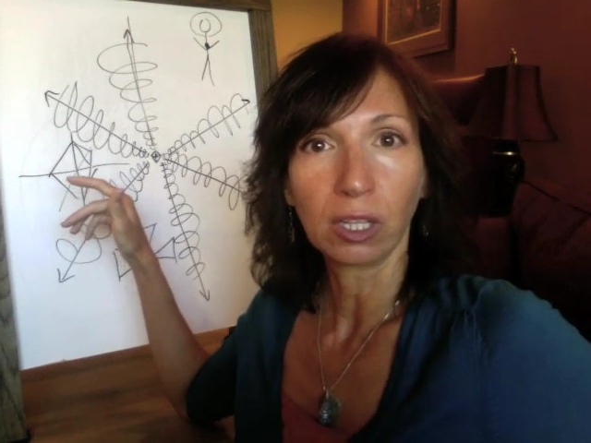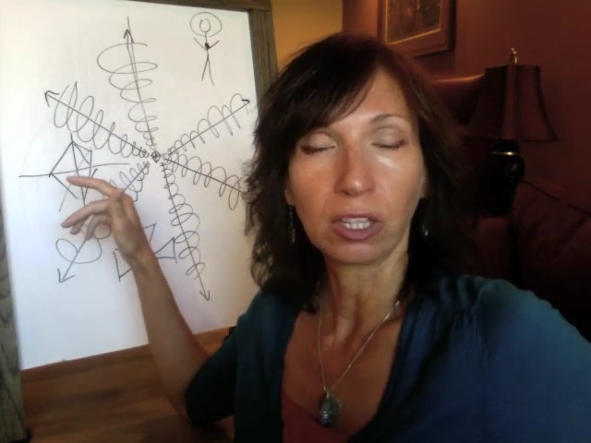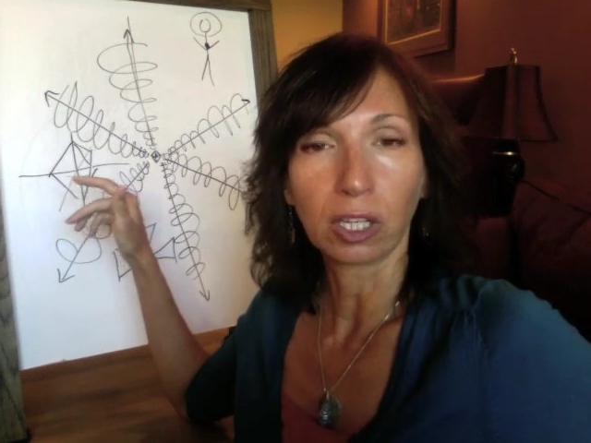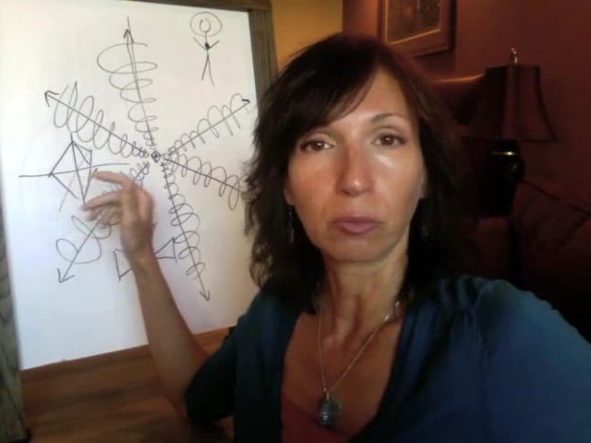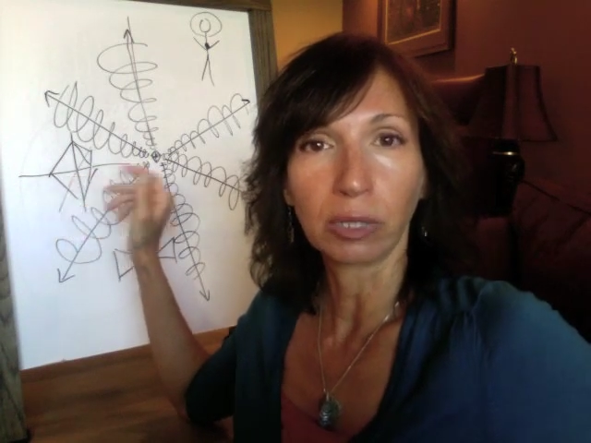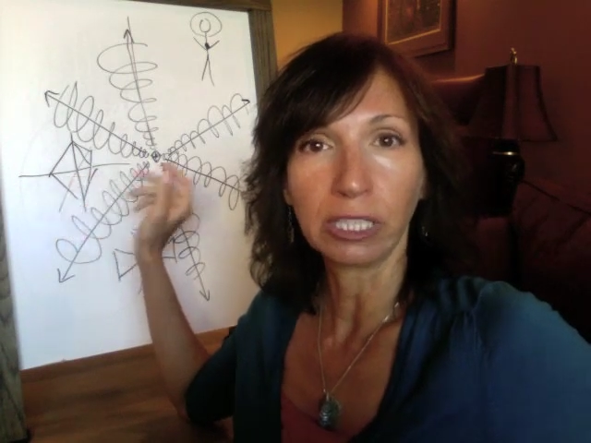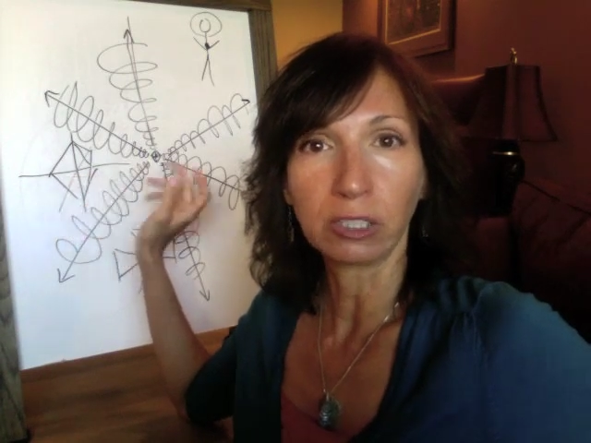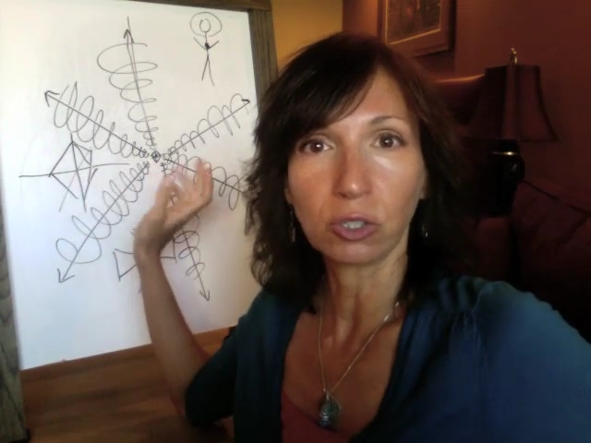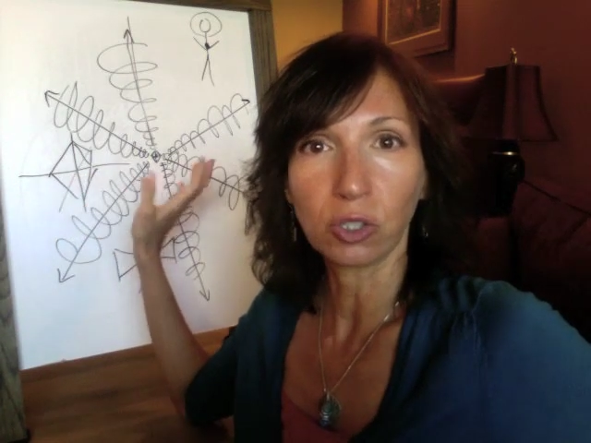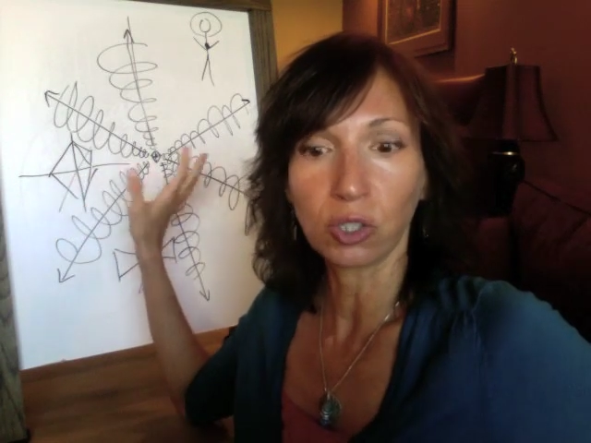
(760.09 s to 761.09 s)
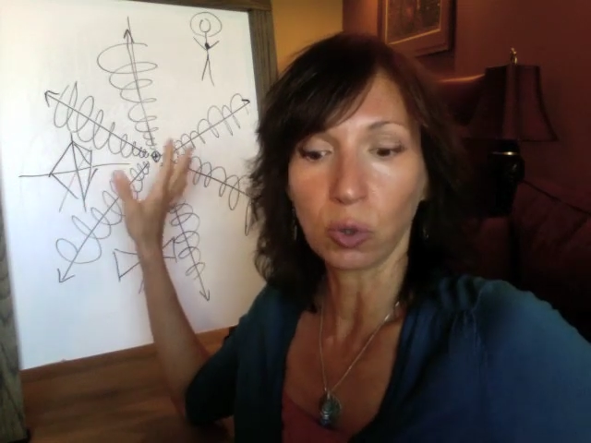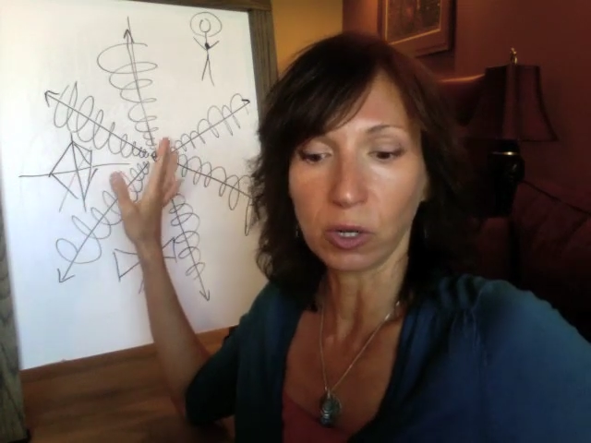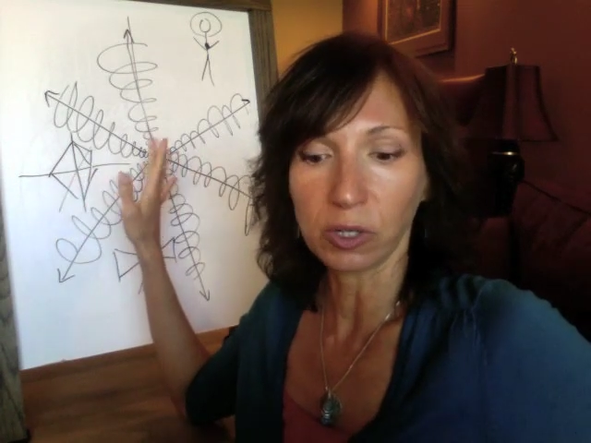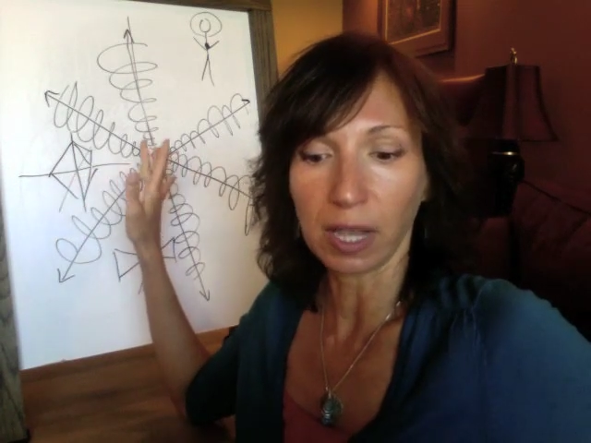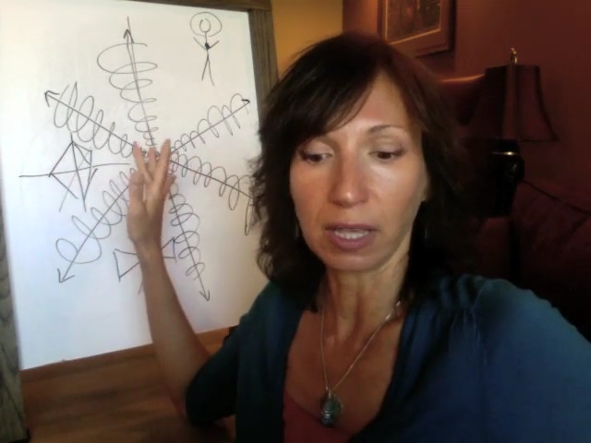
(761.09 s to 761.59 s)
the complete
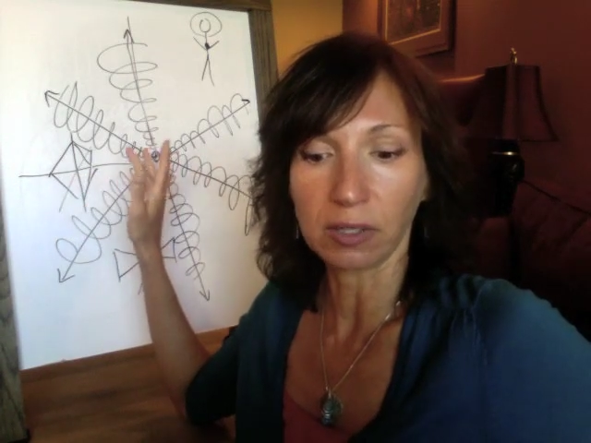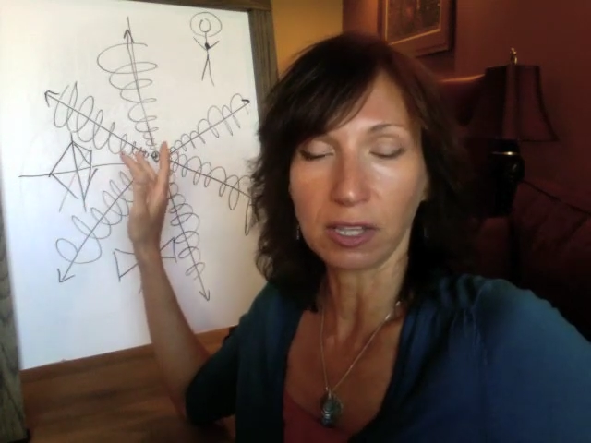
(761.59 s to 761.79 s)
source as